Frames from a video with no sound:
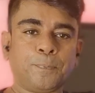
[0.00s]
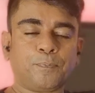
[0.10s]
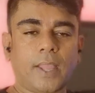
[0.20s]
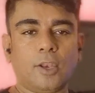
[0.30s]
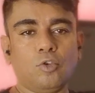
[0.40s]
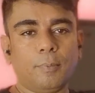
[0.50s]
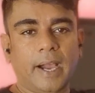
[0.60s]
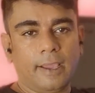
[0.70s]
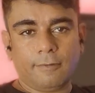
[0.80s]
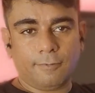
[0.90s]
and you
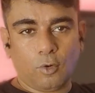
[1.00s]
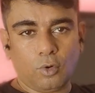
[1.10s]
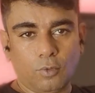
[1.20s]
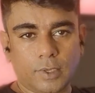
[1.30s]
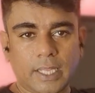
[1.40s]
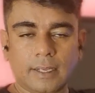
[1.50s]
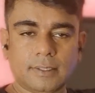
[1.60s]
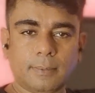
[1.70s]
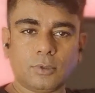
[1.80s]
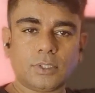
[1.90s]
buy a phone over there,
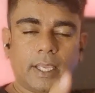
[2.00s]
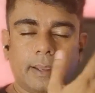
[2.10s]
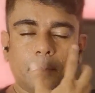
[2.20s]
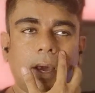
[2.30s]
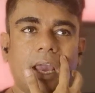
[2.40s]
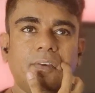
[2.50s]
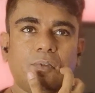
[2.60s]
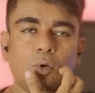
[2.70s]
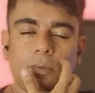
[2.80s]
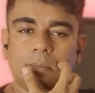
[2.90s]
suppose say
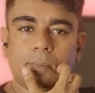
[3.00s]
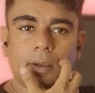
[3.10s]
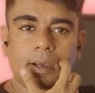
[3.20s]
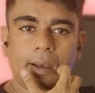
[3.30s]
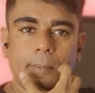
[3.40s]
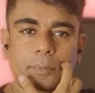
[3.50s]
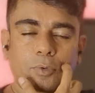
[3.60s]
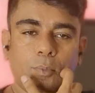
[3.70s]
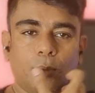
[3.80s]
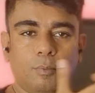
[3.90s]
iPhone, you
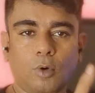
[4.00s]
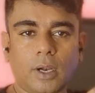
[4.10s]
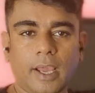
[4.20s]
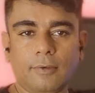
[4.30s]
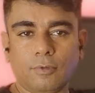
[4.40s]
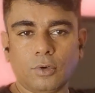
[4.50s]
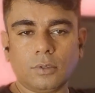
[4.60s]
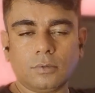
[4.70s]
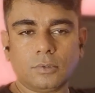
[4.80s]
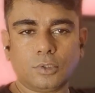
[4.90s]
bought
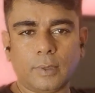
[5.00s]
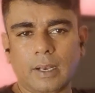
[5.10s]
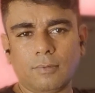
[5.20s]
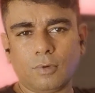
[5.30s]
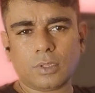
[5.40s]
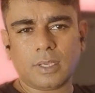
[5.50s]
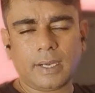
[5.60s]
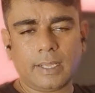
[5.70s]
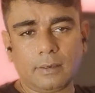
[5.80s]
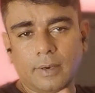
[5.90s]
iPhone 12 or
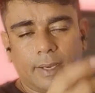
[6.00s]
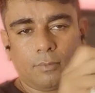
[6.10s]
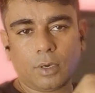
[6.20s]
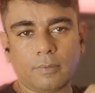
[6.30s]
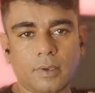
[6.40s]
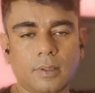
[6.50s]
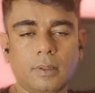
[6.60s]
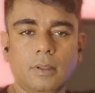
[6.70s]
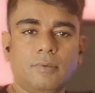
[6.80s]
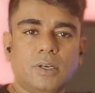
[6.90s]
13, right, whatever
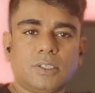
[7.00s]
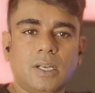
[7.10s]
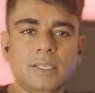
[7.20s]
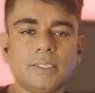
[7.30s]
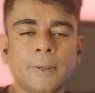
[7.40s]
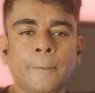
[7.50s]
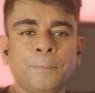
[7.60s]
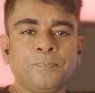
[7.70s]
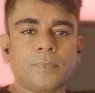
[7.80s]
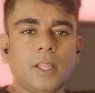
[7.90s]
the version is.
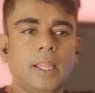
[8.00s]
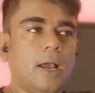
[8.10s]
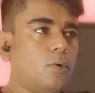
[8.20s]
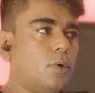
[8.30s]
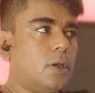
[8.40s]
Now,